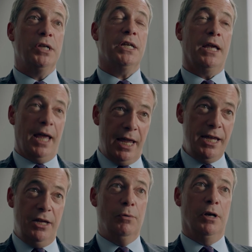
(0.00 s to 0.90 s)
We see
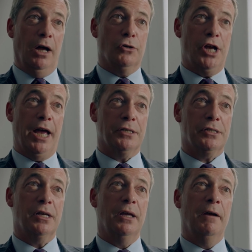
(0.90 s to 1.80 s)
EU
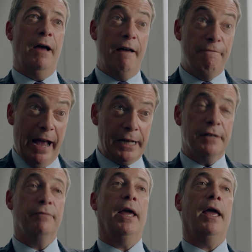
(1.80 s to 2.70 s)
largesse
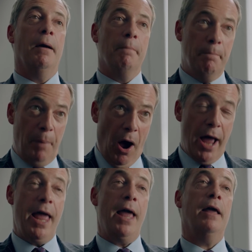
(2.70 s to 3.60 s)
effectively
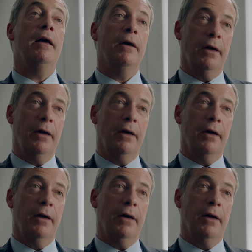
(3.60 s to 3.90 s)
buying